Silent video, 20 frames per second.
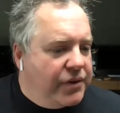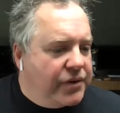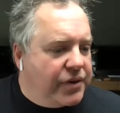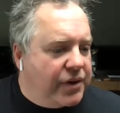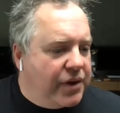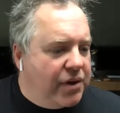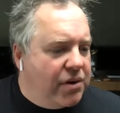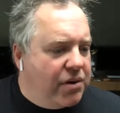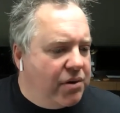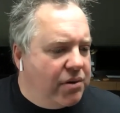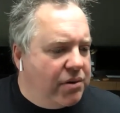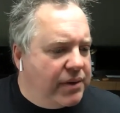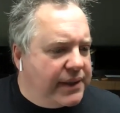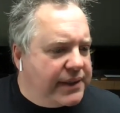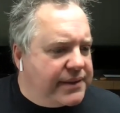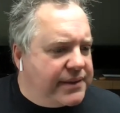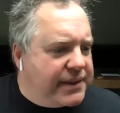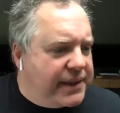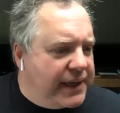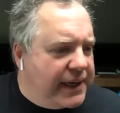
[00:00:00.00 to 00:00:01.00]
So
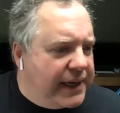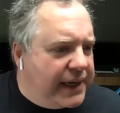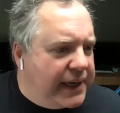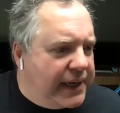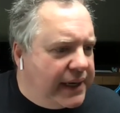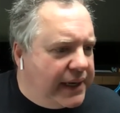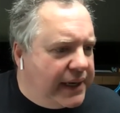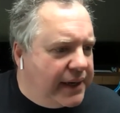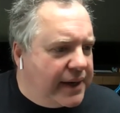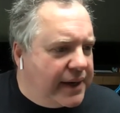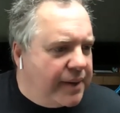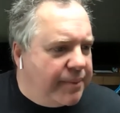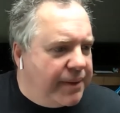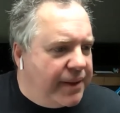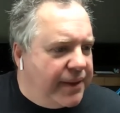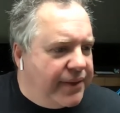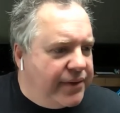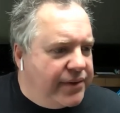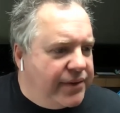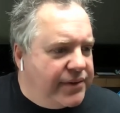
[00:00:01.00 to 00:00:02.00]
let's see, a couple
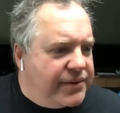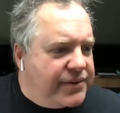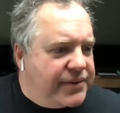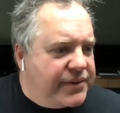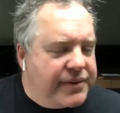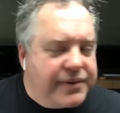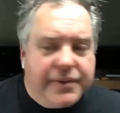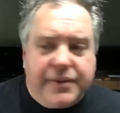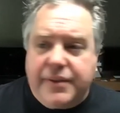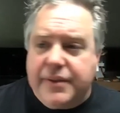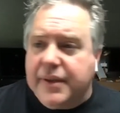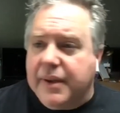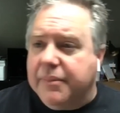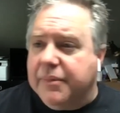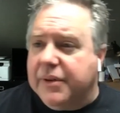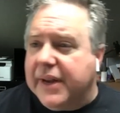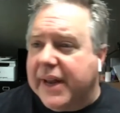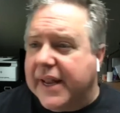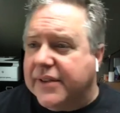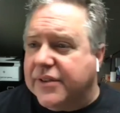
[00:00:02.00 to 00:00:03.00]
others. I'm
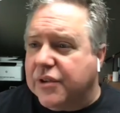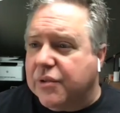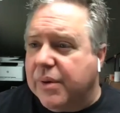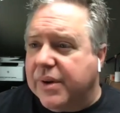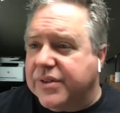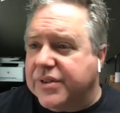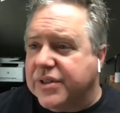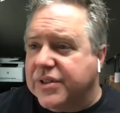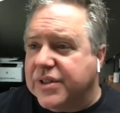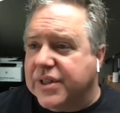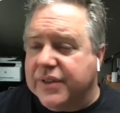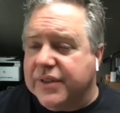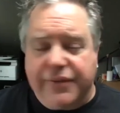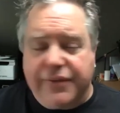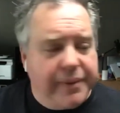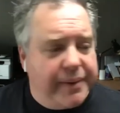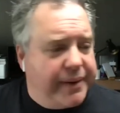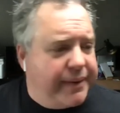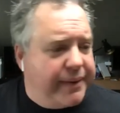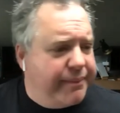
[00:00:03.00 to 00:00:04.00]
going to answer questions just
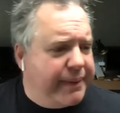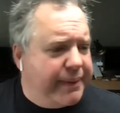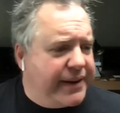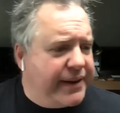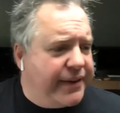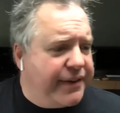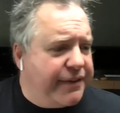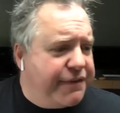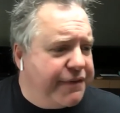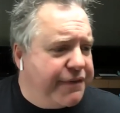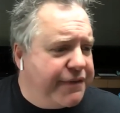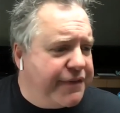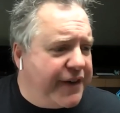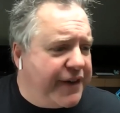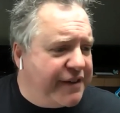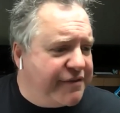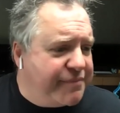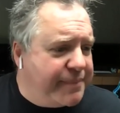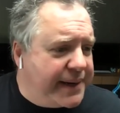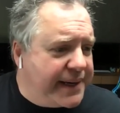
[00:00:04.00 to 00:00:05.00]
for about another
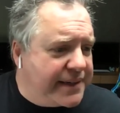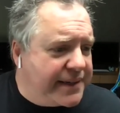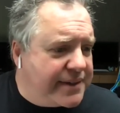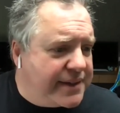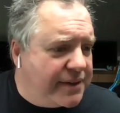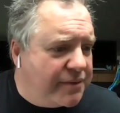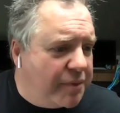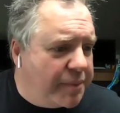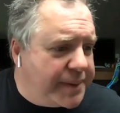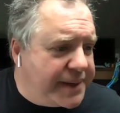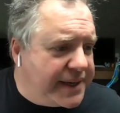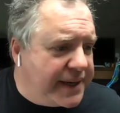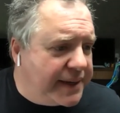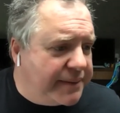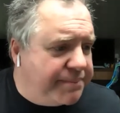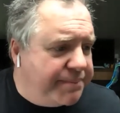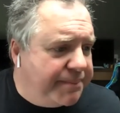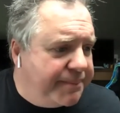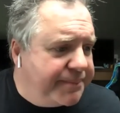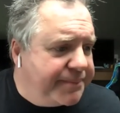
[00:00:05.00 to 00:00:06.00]
five minutes and then we'll be
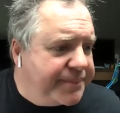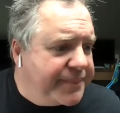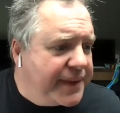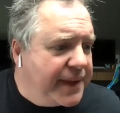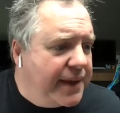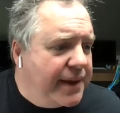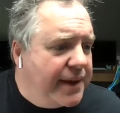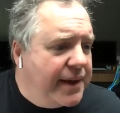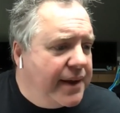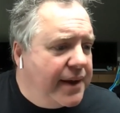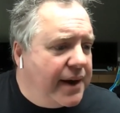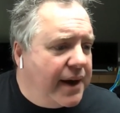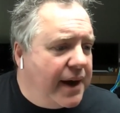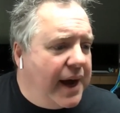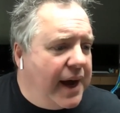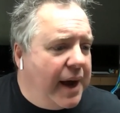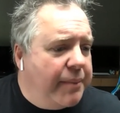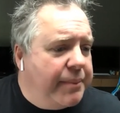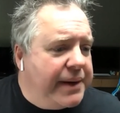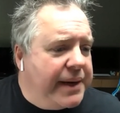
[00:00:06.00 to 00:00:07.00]
done. Uh,
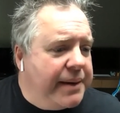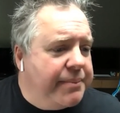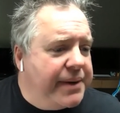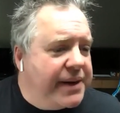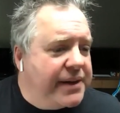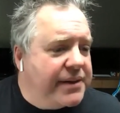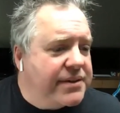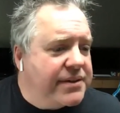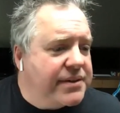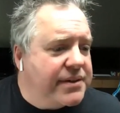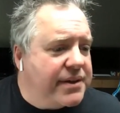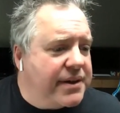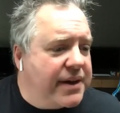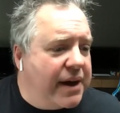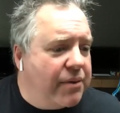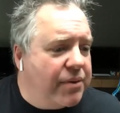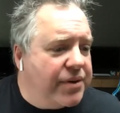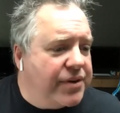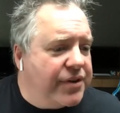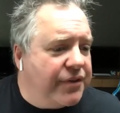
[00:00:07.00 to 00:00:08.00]
how many minutes,
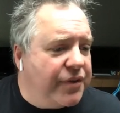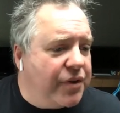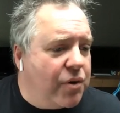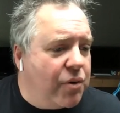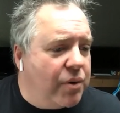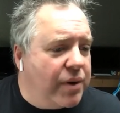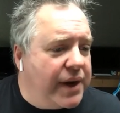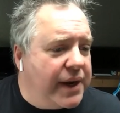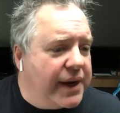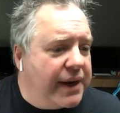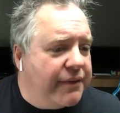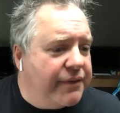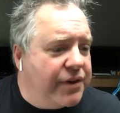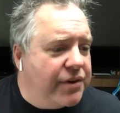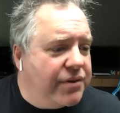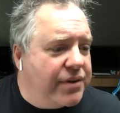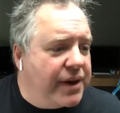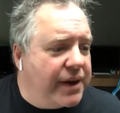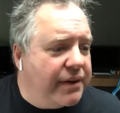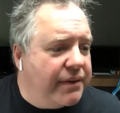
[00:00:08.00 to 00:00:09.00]
hours of recording have
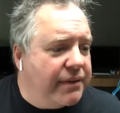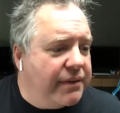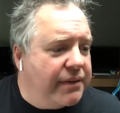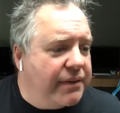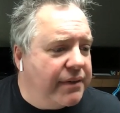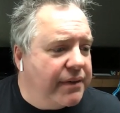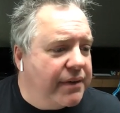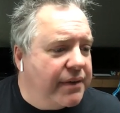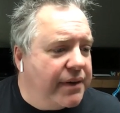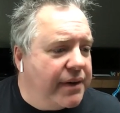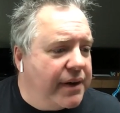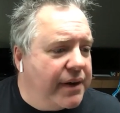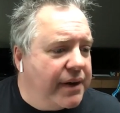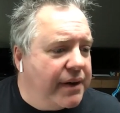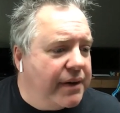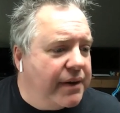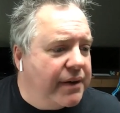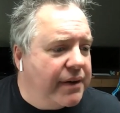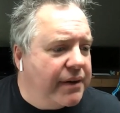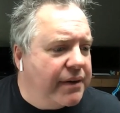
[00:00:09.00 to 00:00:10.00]
you done
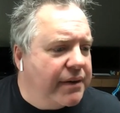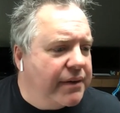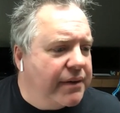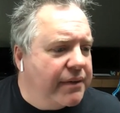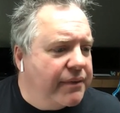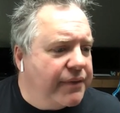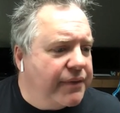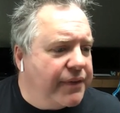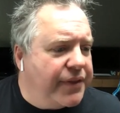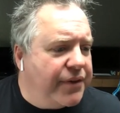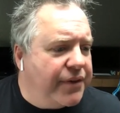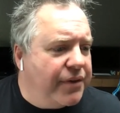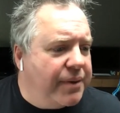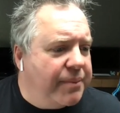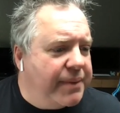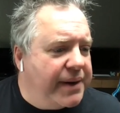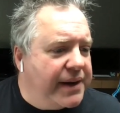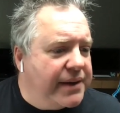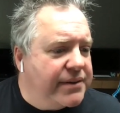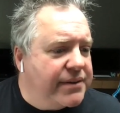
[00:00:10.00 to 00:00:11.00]
uh, for thirty
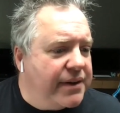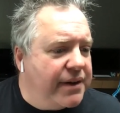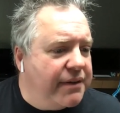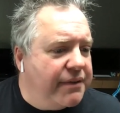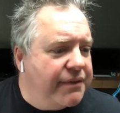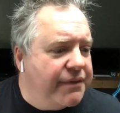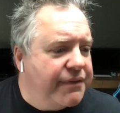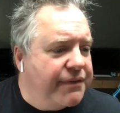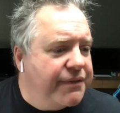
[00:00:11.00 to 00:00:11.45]
minutes of